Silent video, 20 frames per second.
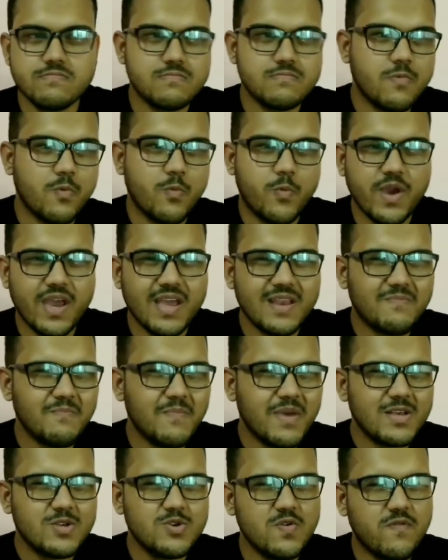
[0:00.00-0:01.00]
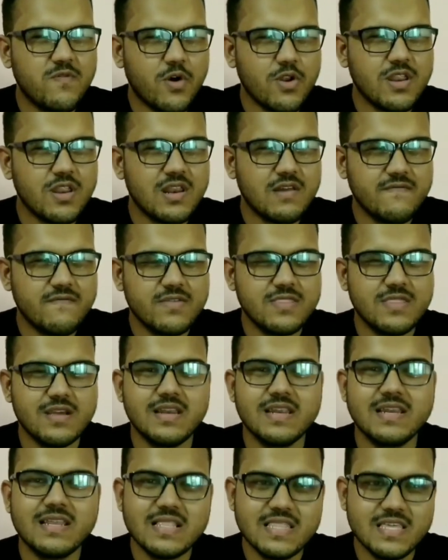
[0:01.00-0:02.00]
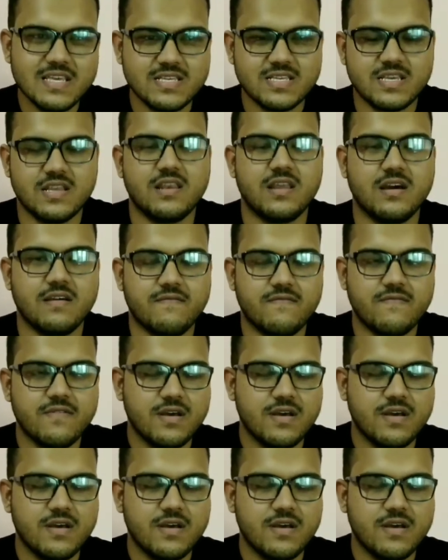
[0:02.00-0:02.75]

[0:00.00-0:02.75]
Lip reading: way it makes you fall in love with the little things in life,